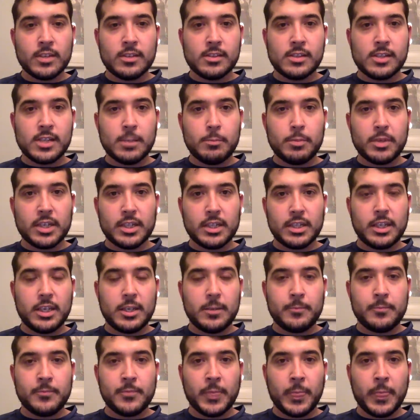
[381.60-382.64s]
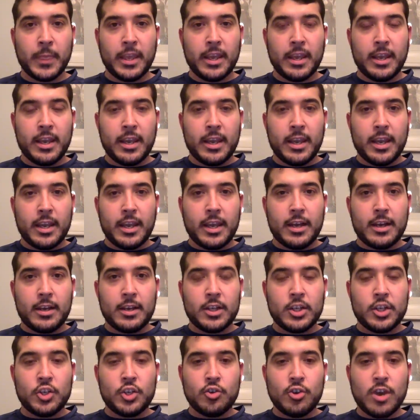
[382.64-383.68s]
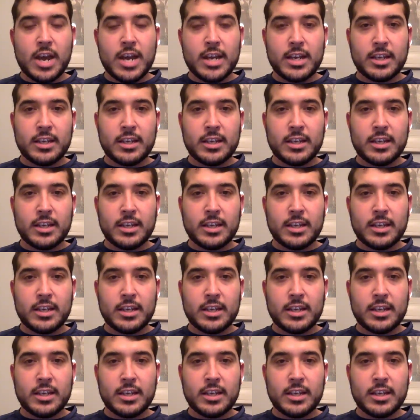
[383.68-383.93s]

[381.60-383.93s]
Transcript: typically, a dry